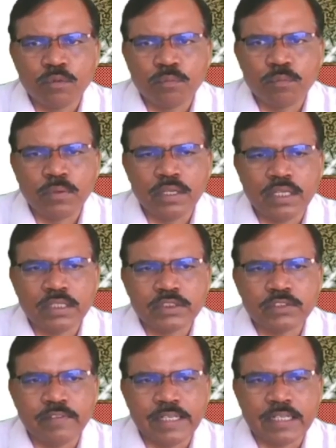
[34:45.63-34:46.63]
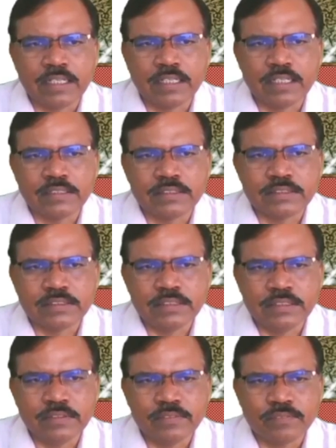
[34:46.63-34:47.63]
plus vector
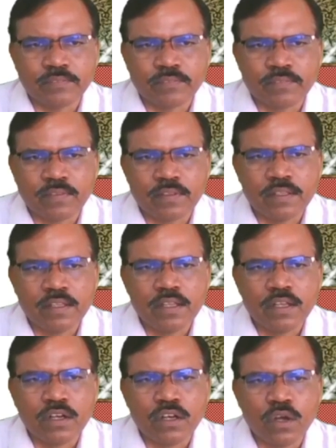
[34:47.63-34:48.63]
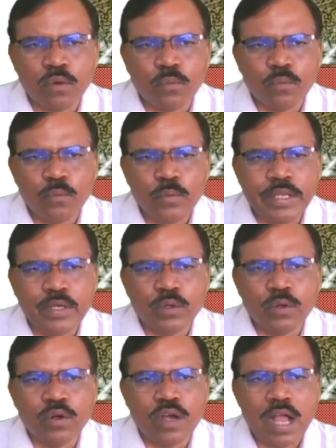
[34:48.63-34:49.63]
C. Now we
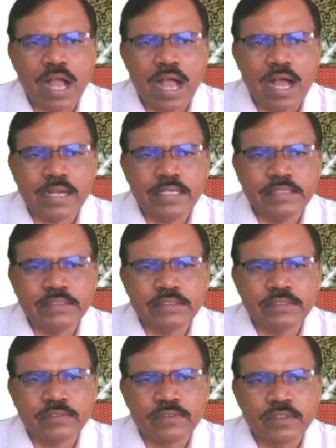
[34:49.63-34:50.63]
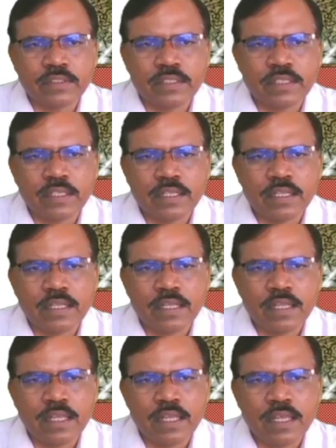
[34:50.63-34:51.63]
know R is
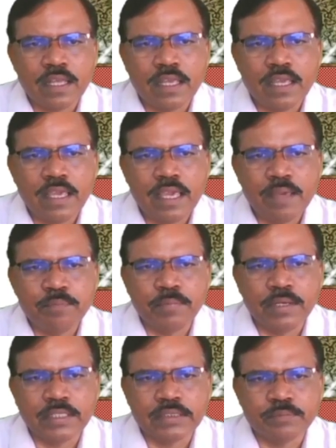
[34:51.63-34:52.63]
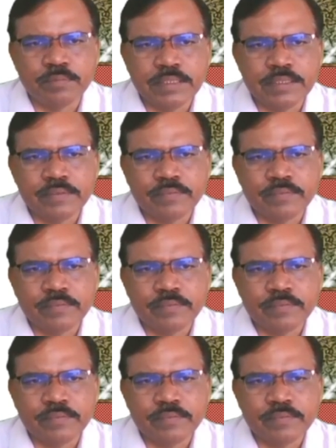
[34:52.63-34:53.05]
A plus B.